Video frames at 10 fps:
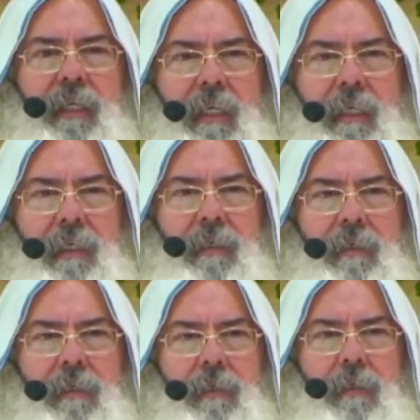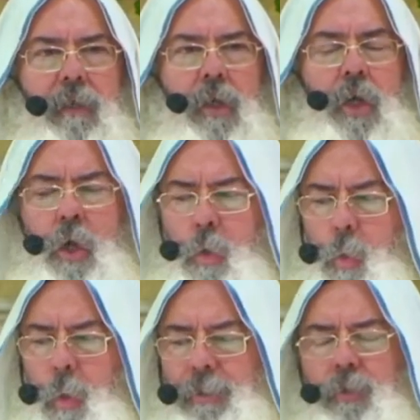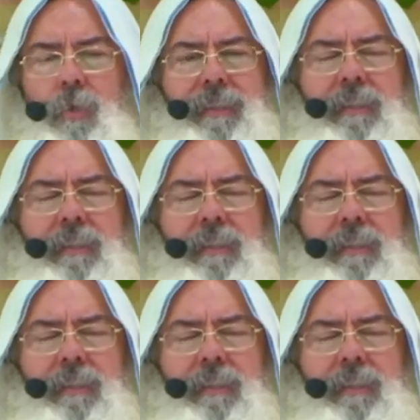To live the way Joshua wants.